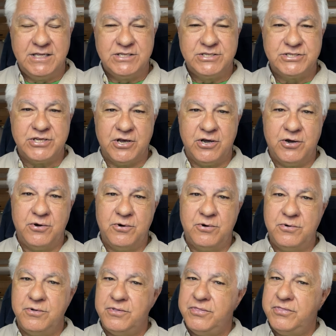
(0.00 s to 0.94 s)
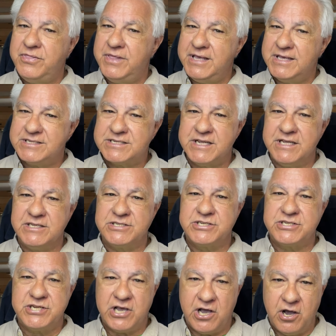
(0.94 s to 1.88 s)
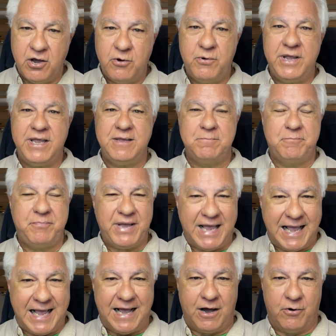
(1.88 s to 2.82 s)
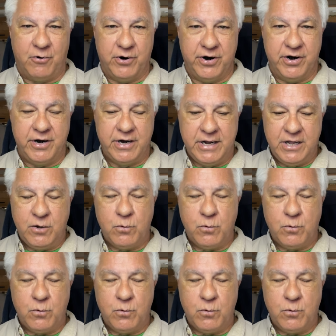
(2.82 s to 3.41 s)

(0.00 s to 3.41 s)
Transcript: So this is towing power.